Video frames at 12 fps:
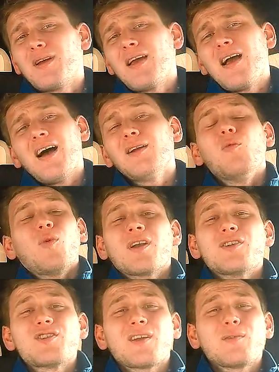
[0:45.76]
I don't want
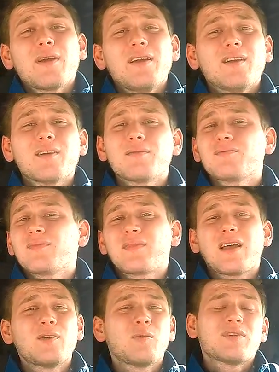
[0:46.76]
a generator.
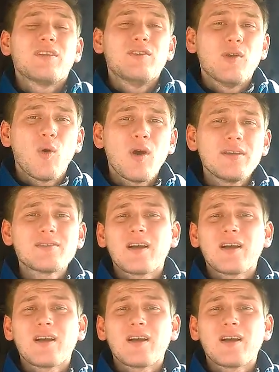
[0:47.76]
I don't want the noise.